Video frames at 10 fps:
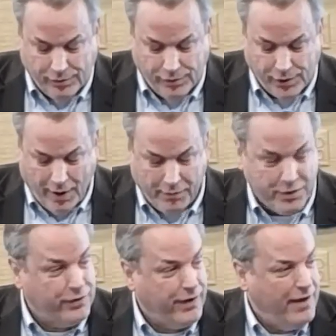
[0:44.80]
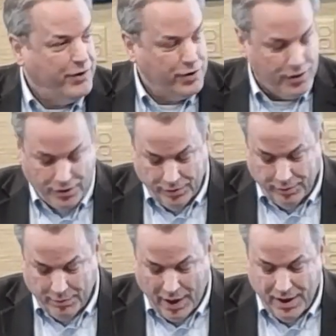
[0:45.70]
So I was 5 years old
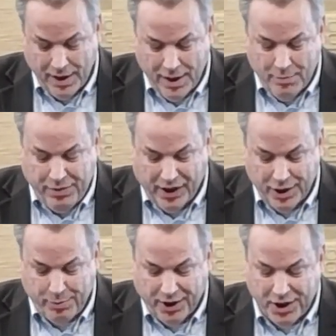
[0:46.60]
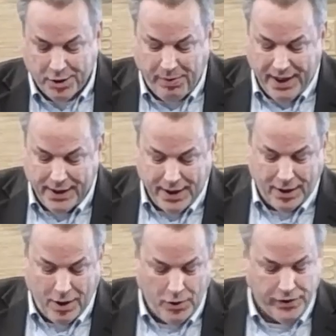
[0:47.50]
when my parents participated in a
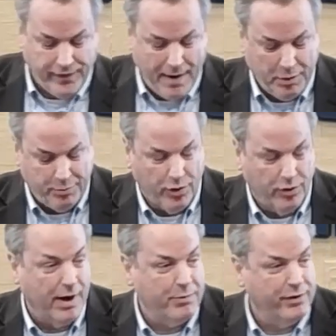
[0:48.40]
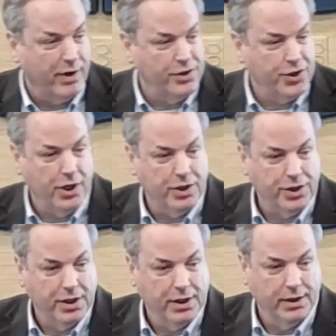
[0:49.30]
host family program through our
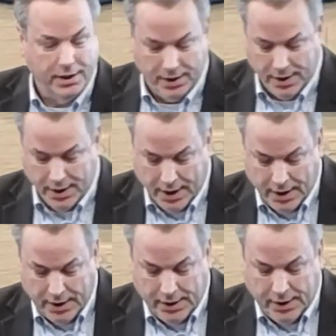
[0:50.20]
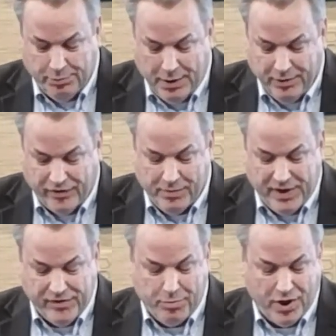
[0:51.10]
church. People from
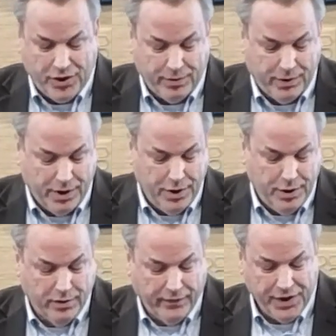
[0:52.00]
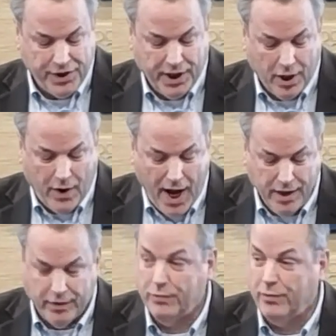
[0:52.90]
different parts of the world who were visiting
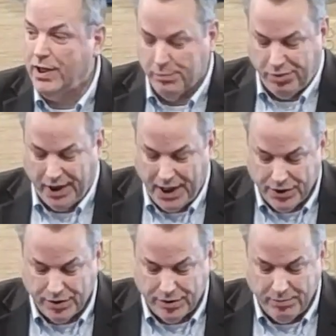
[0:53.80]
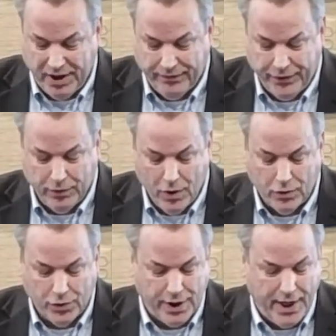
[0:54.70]
Ohio and wanted a place to meet a few
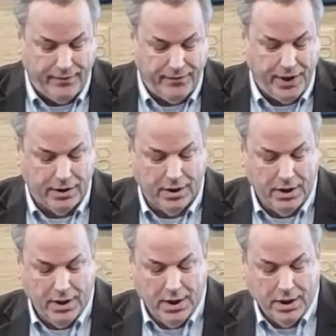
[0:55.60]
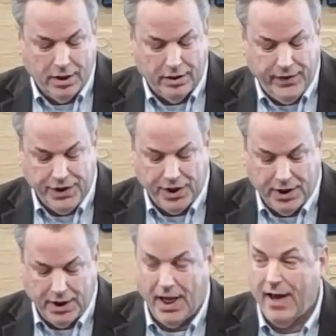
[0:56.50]
locals and have dinner could
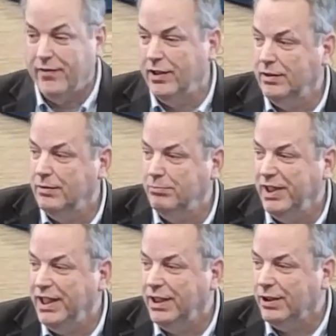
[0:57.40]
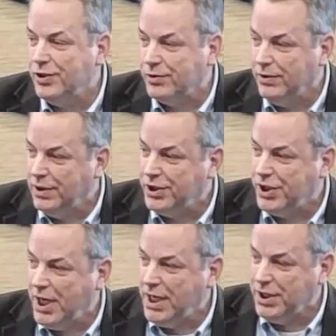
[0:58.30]
visit and have a mini cultural
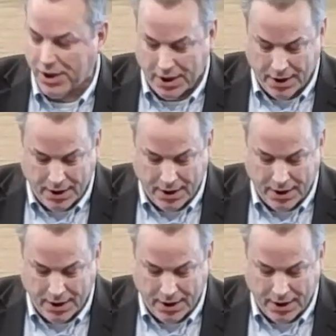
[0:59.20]
exchange.